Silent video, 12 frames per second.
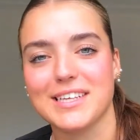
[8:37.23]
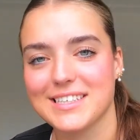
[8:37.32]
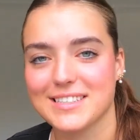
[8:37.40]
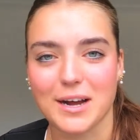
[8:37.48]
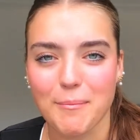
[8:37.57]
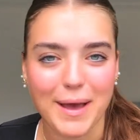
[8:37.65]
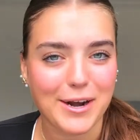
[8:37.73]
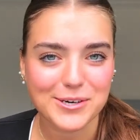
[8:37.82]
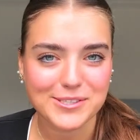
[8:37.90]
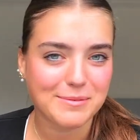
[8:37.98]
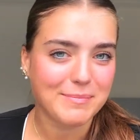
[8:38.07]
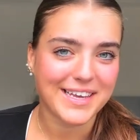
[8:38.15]
does not
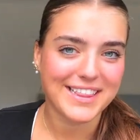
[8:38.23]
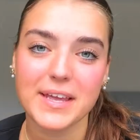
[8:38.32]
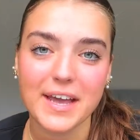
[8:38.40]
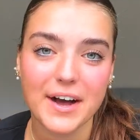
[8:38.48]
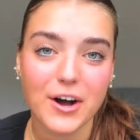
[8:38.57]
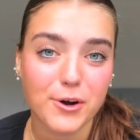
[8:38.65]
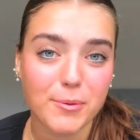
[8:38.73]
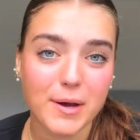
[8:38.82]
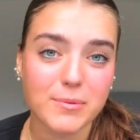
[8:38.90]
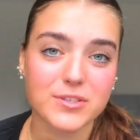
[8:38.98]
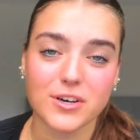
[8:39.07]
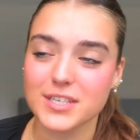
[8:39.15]
matter to me. But yeah, auto
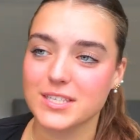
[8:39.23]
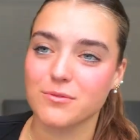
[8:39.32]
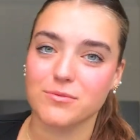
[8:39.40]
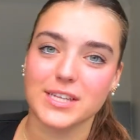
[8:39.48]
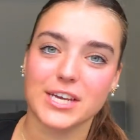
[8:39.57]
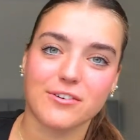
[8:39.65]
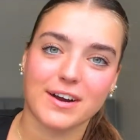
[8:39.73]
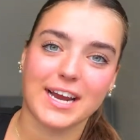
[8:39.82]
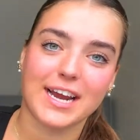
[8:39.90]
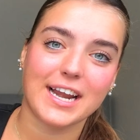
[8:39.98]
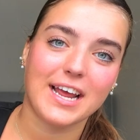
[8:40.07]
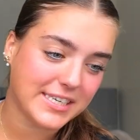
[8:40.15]
buy was honestly really great.